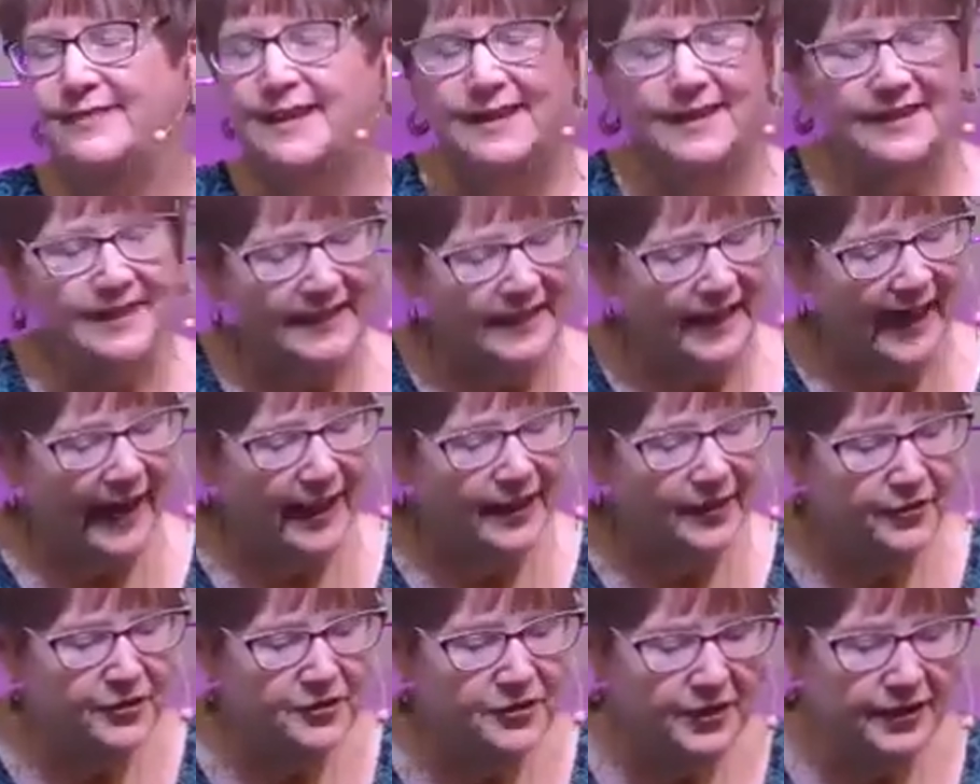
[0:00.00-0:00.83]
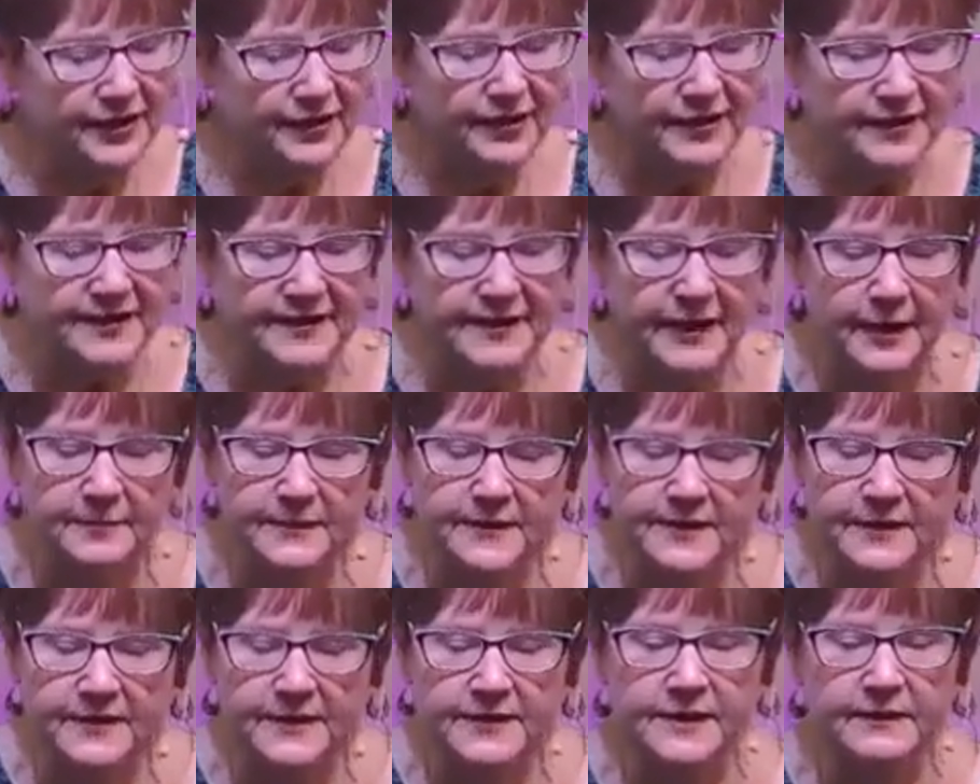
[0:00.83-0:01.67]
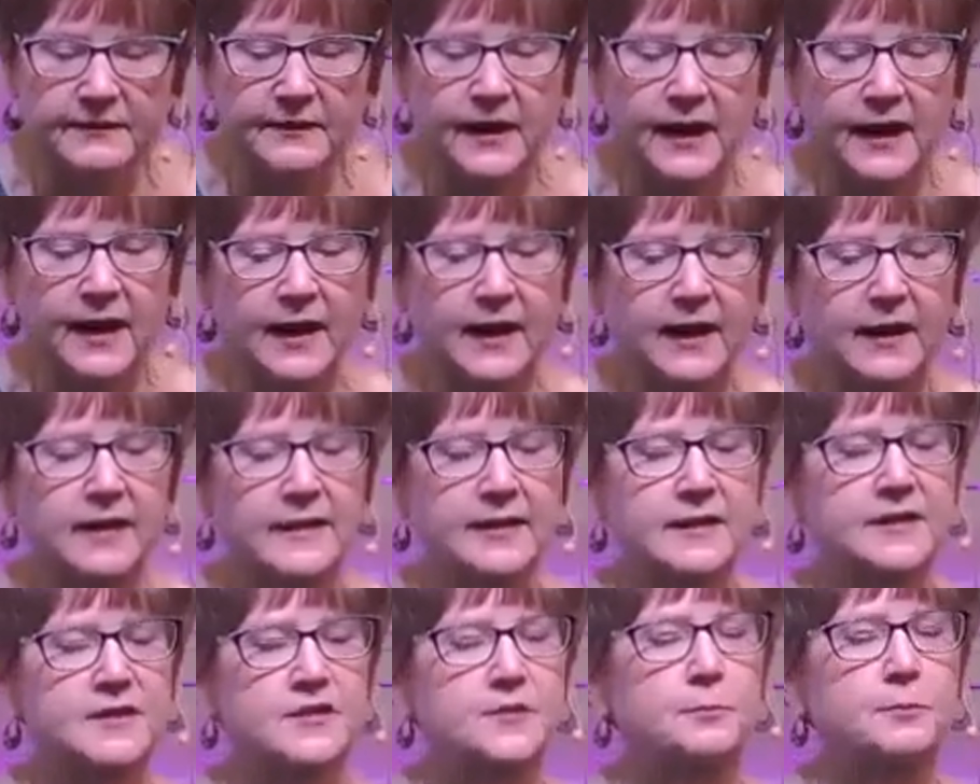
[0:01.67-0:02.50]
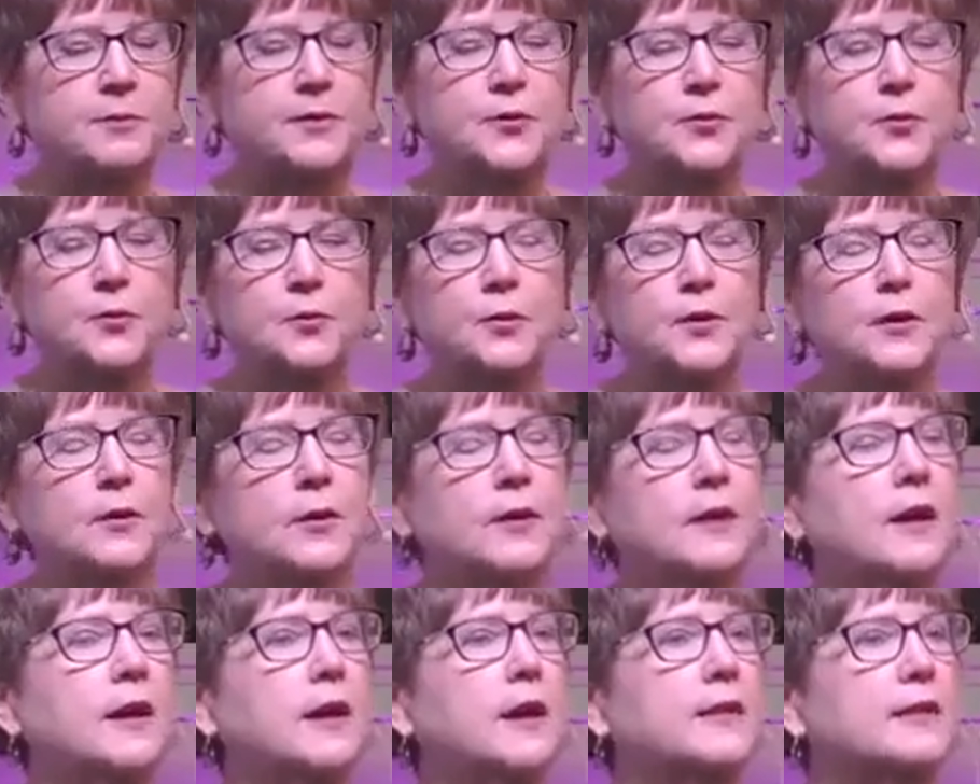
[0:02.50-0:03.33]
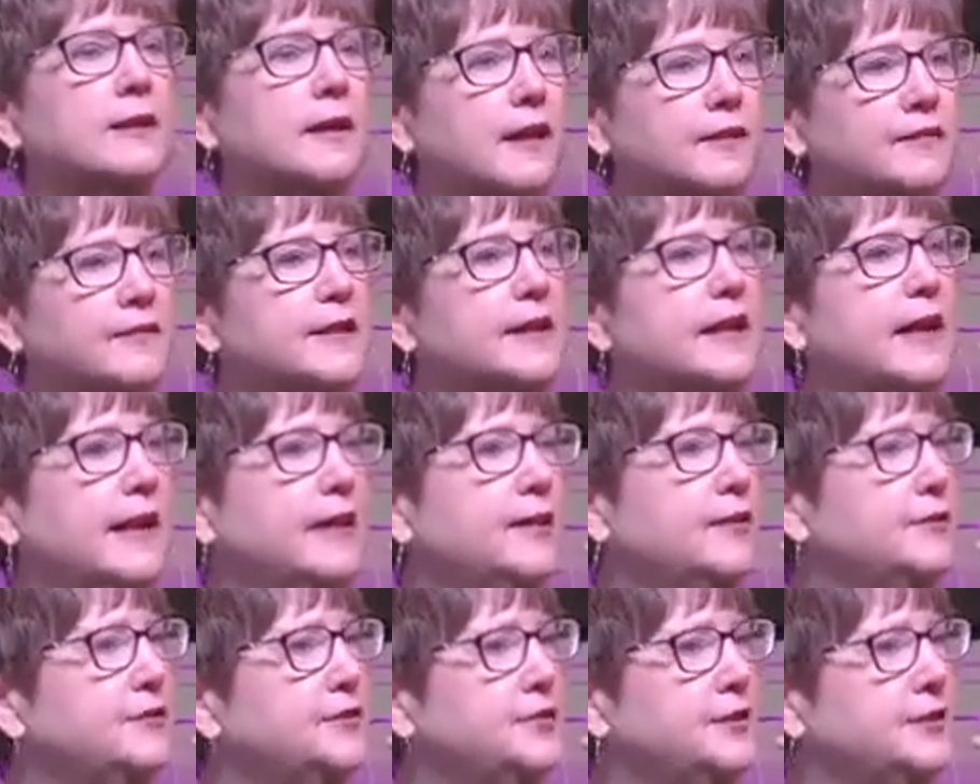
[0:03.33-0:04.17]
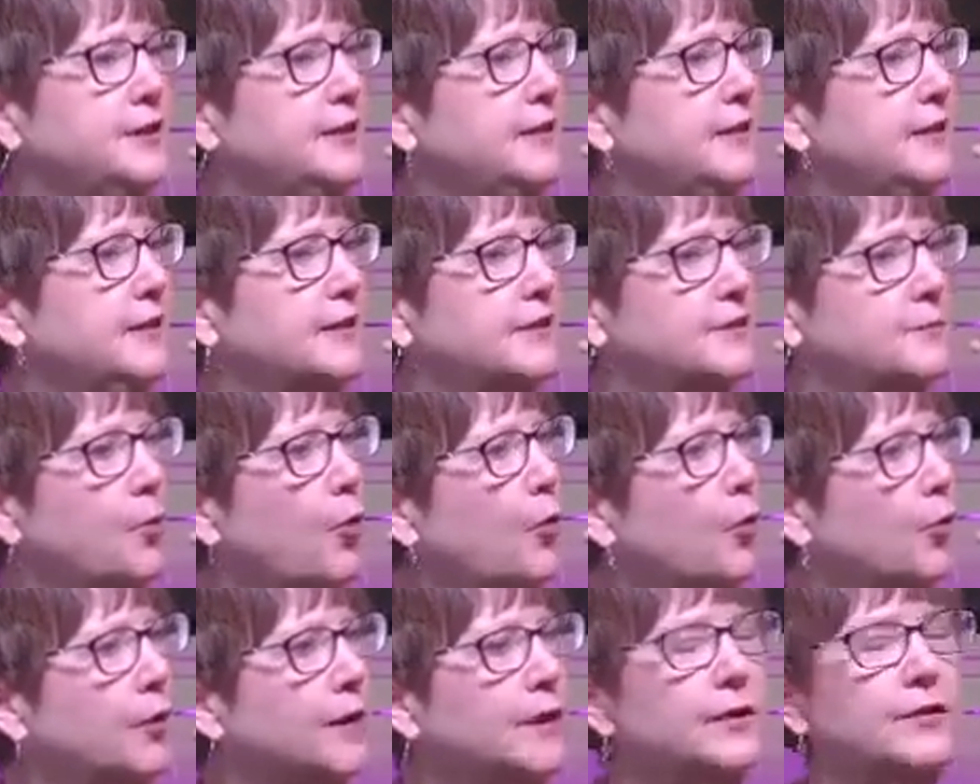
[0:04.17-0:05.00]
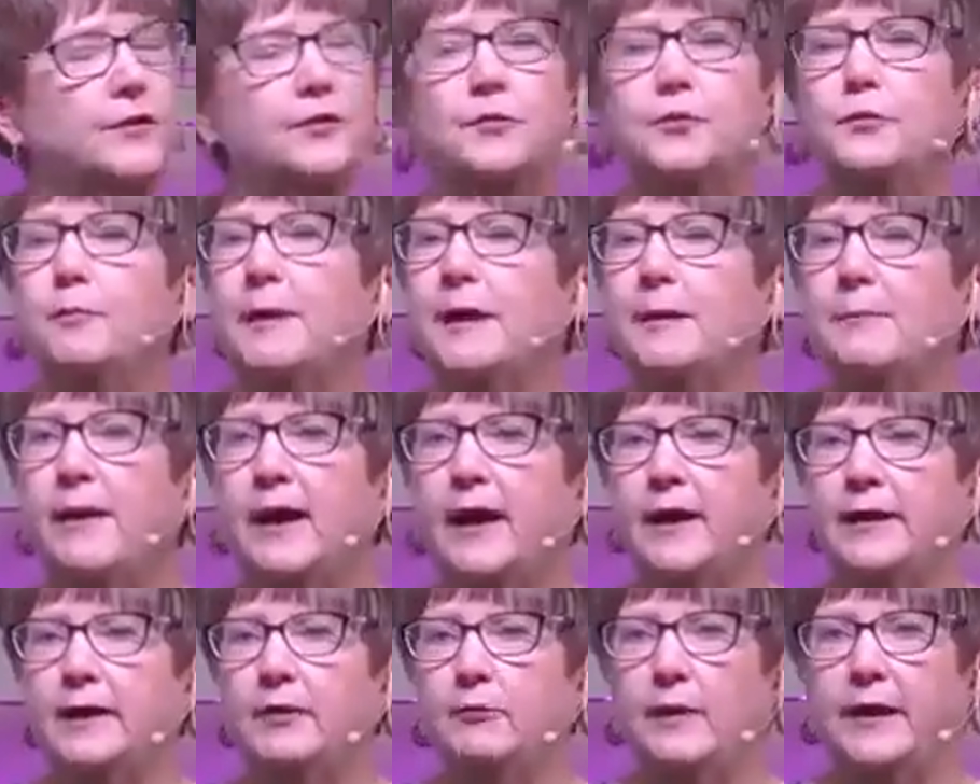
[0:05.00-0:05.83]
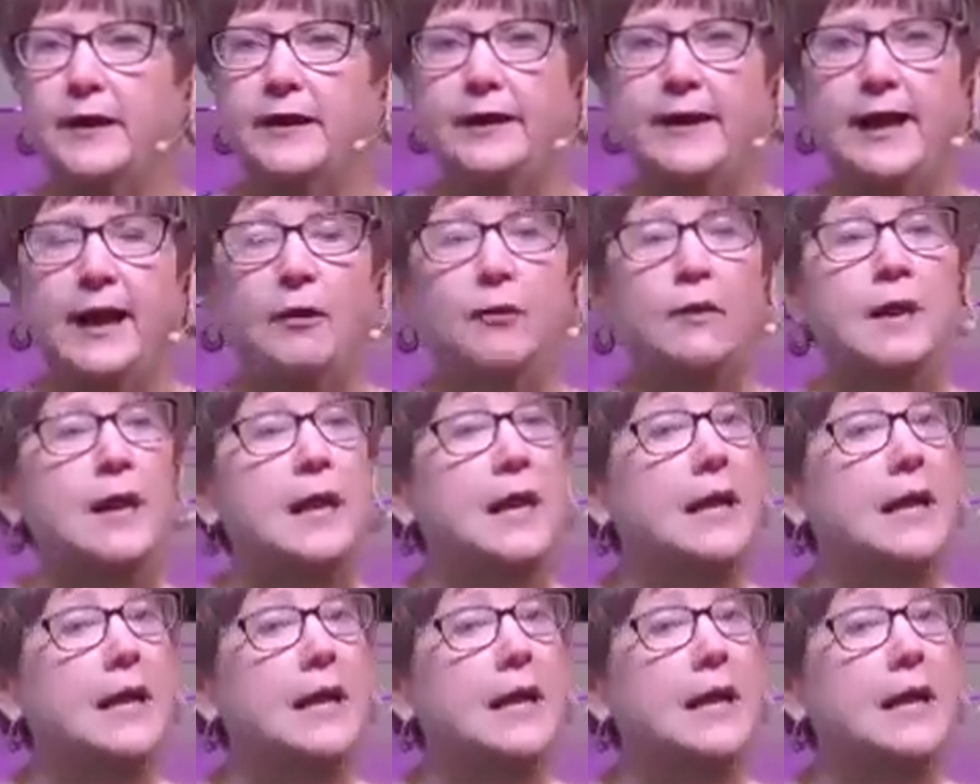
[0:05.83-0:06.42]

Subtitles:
The energy, the substance of God, its pure, loving energy is pouring through my body right now.